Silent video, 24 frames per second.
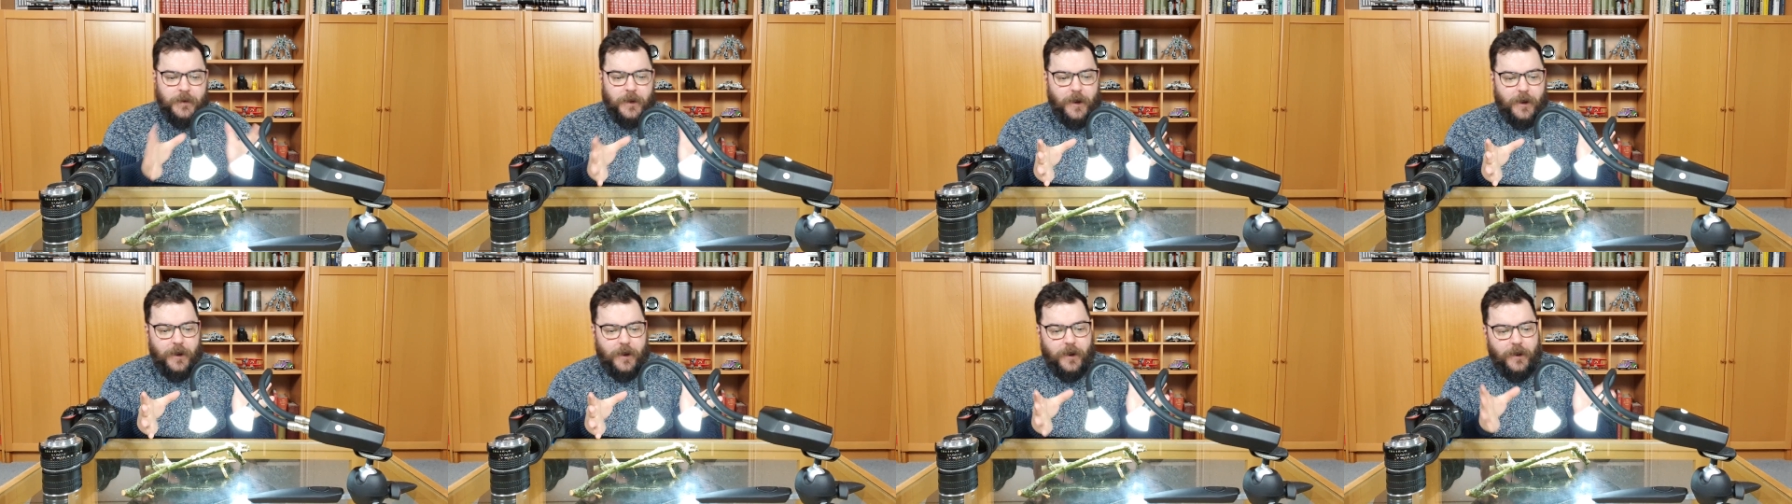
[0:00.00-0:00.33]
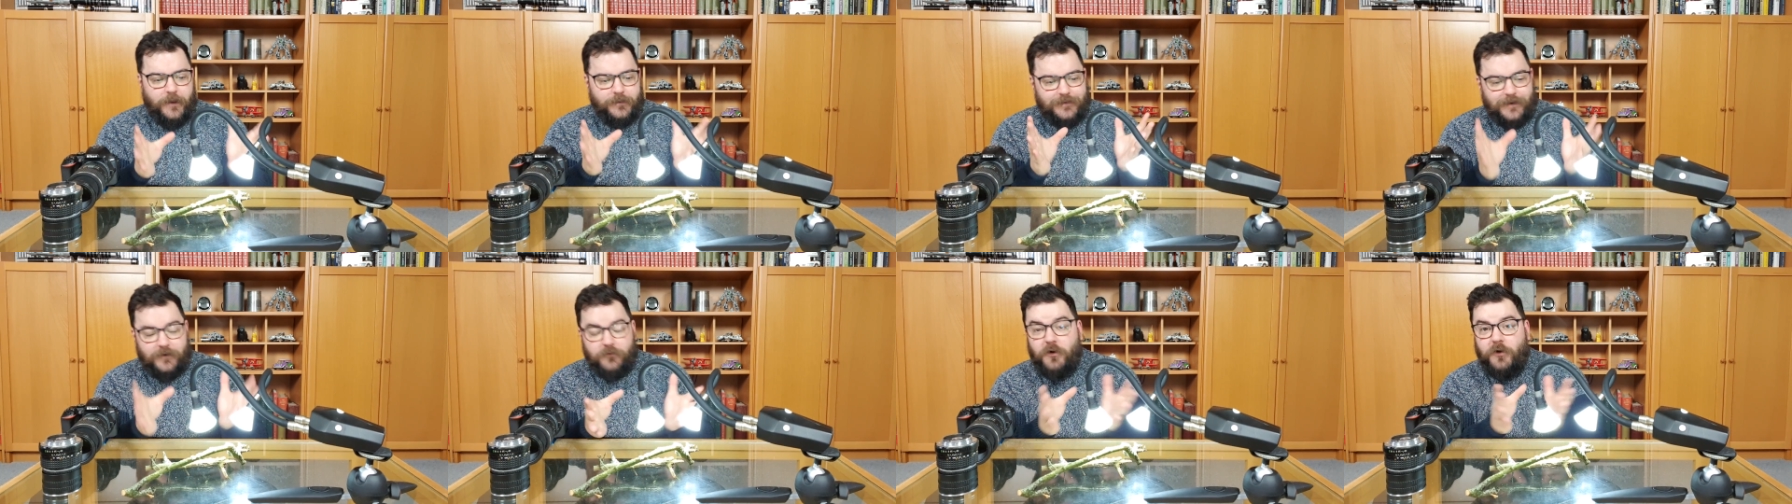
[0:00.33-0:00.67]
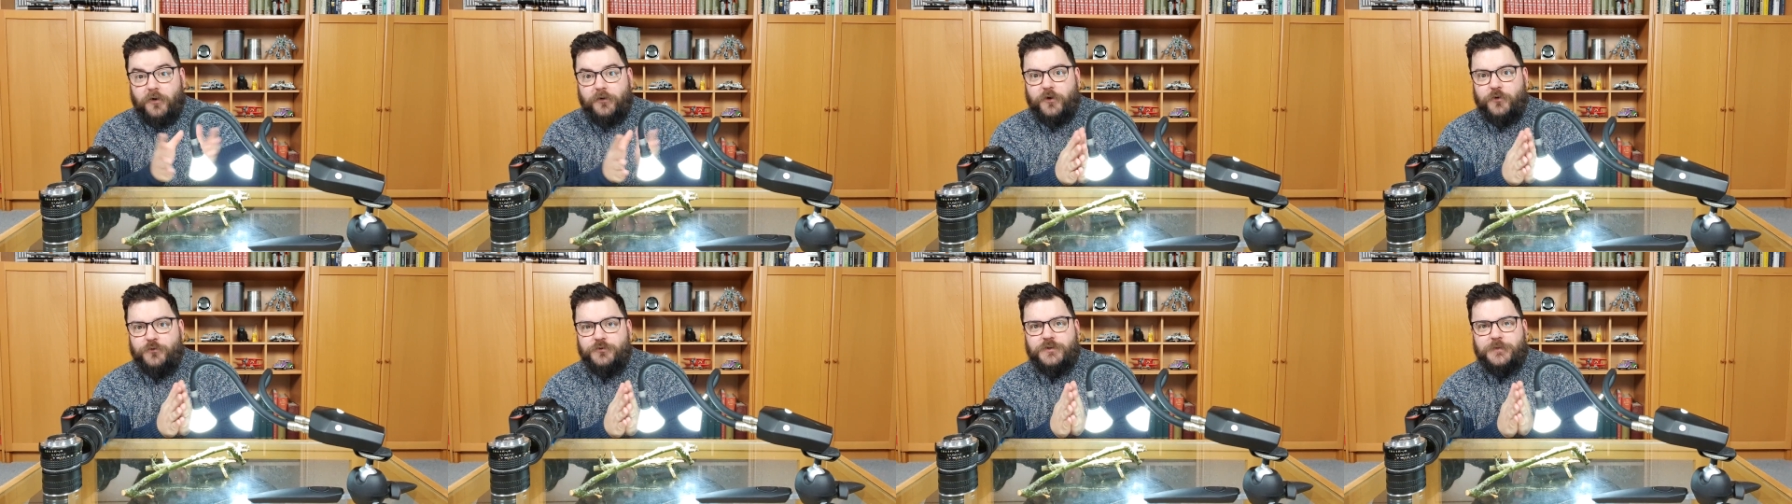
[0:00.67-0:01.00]
Uh, there
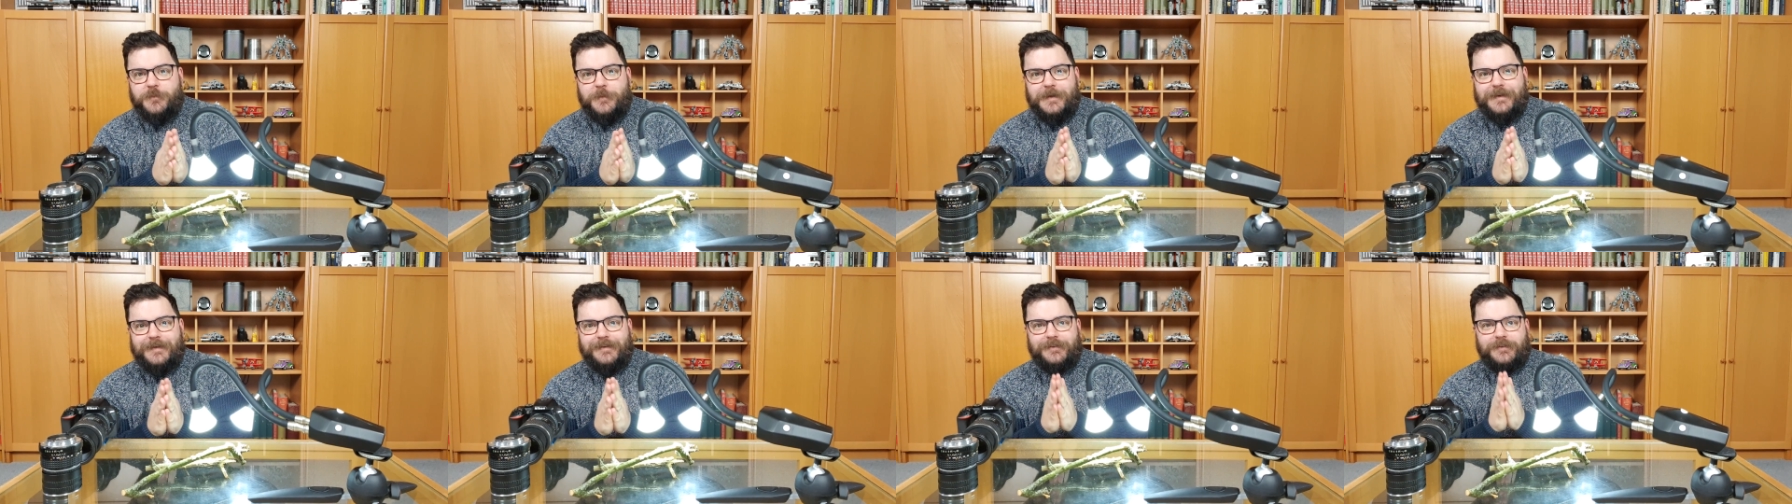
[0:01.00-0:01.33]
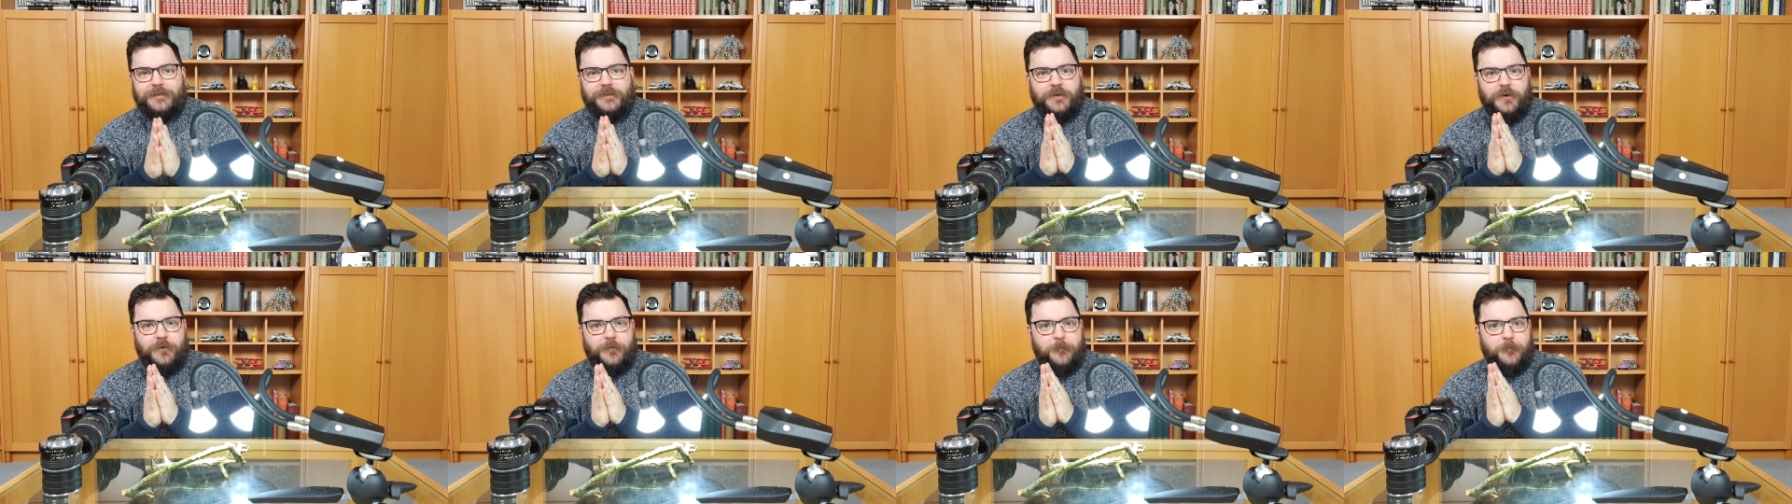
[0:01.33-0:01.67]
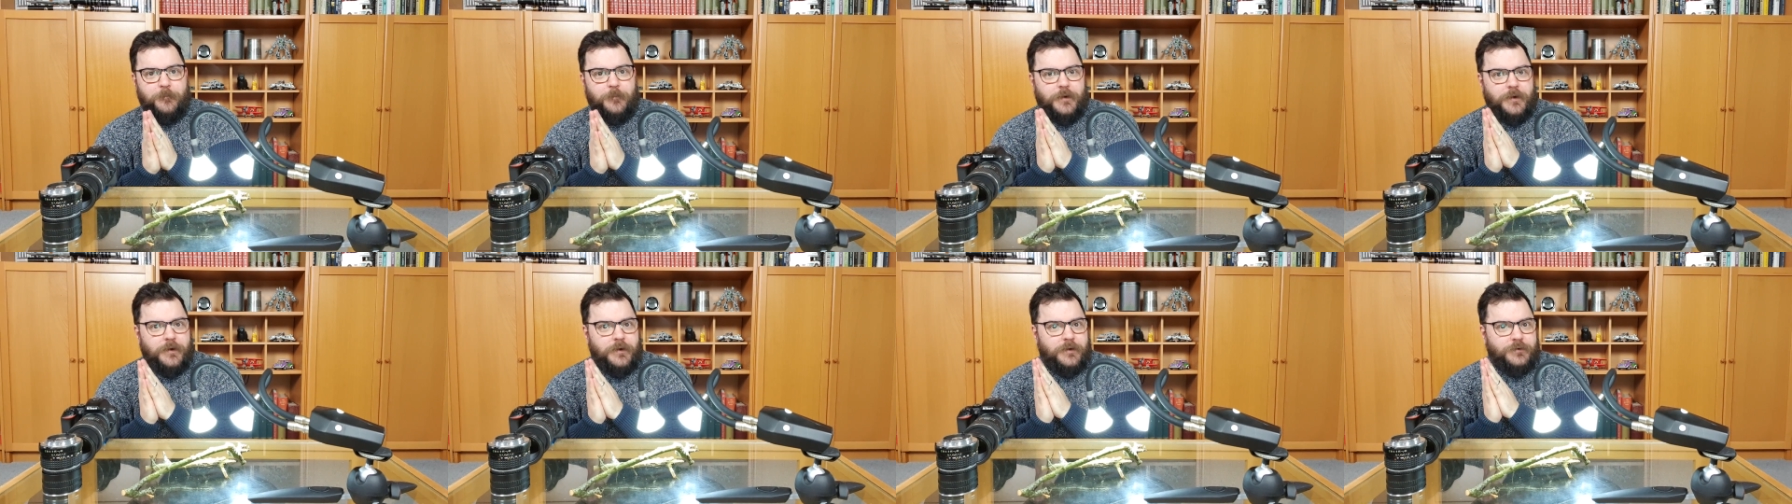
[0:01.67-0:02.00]
are going to be
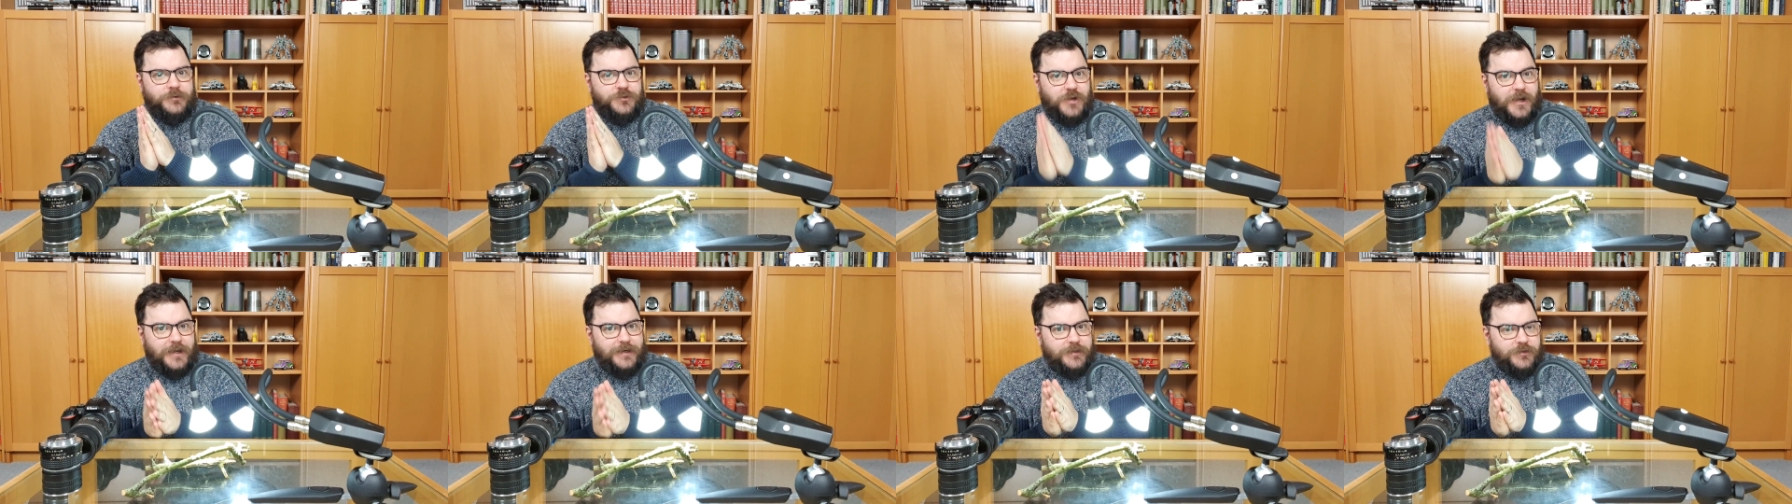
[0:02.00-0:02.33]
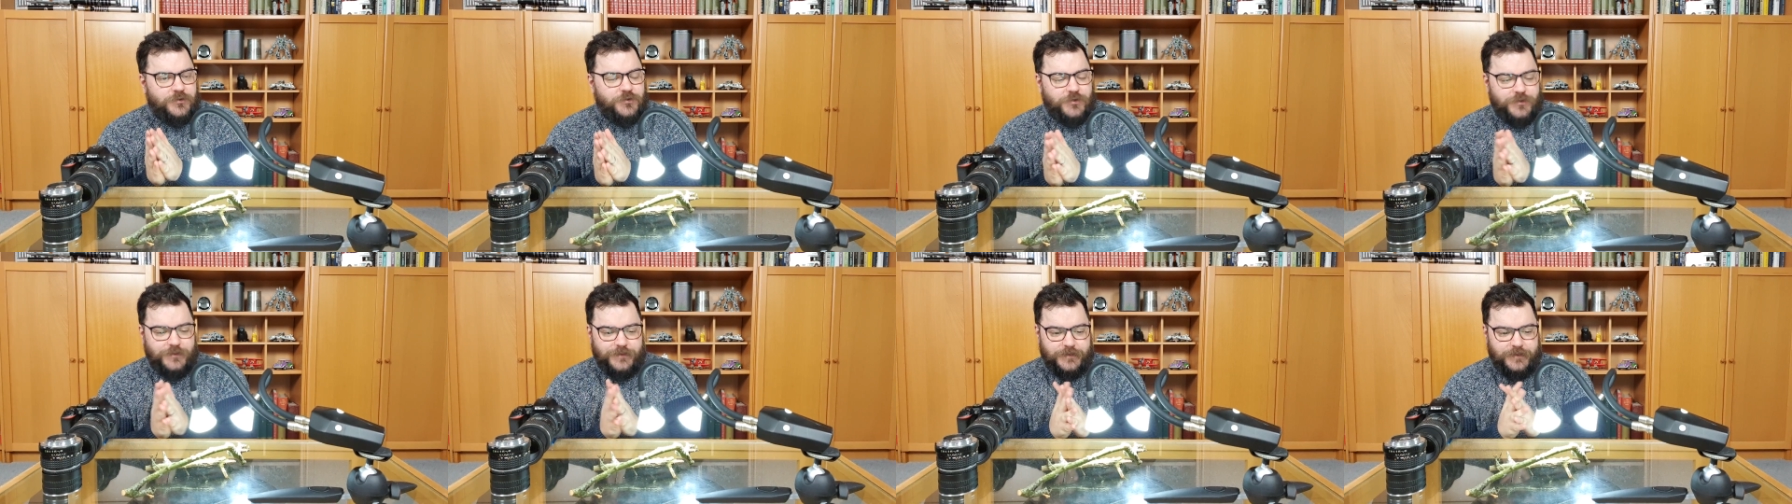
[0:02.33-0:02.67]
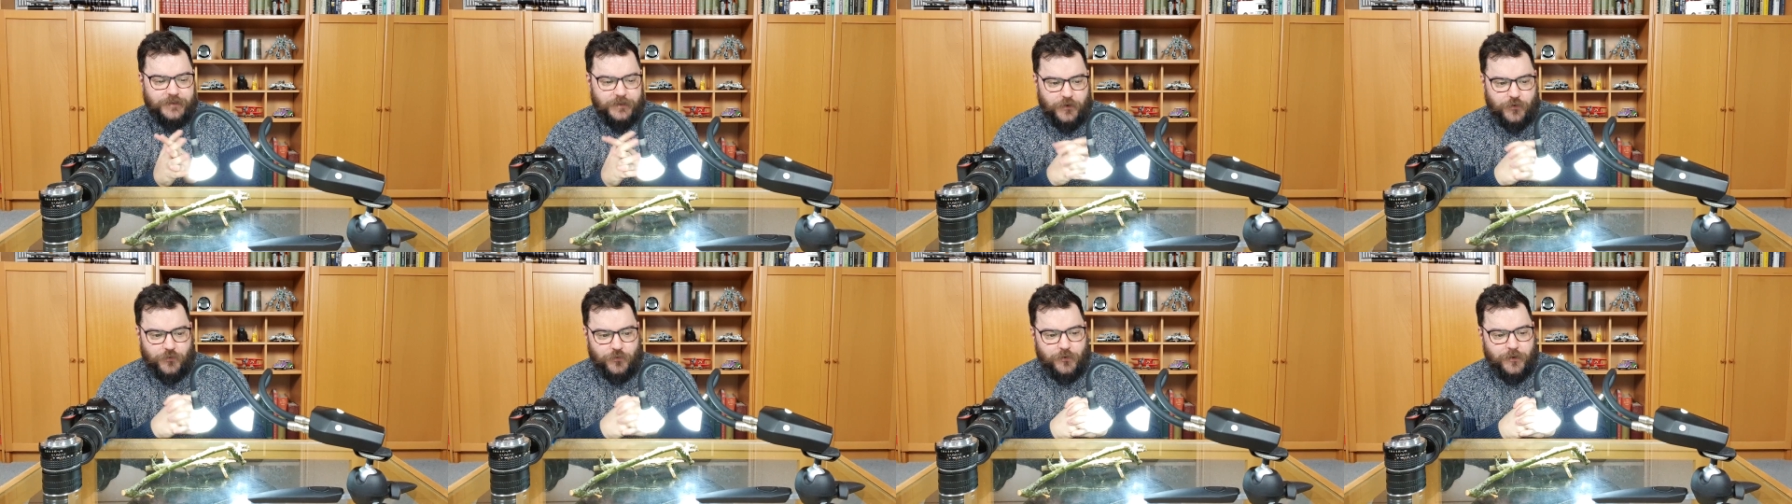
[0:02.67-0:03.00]
some challenges
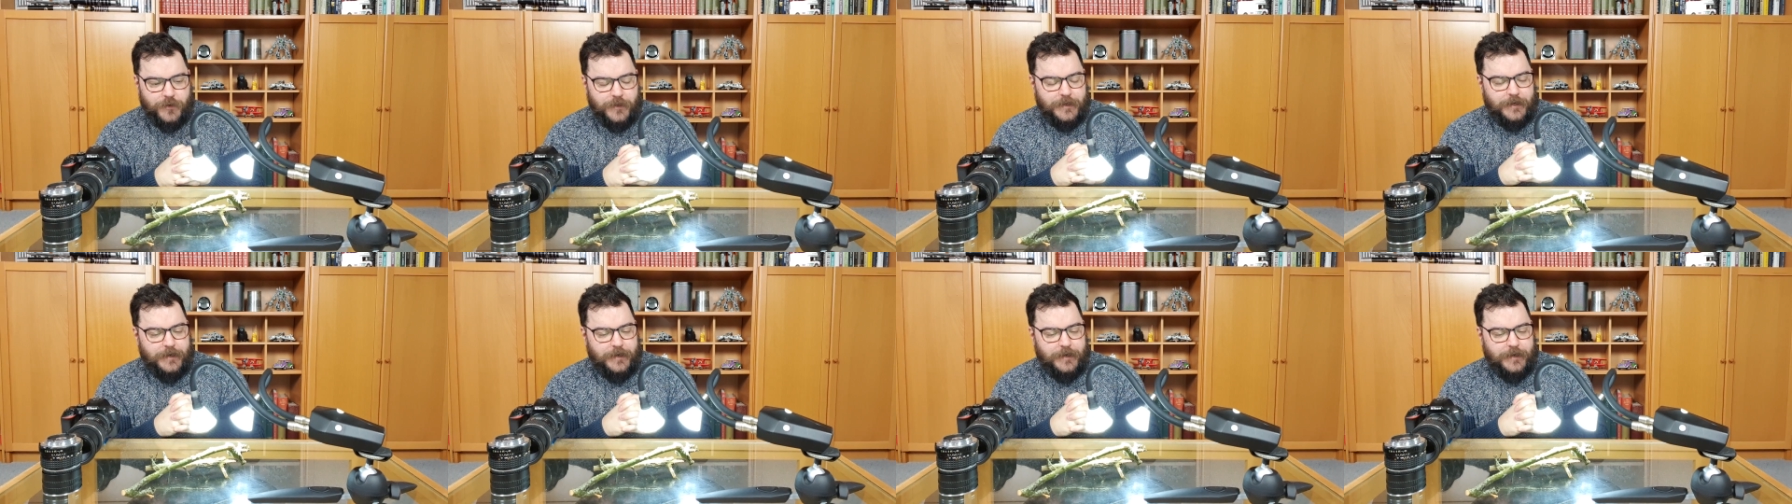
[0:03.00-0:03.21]
though.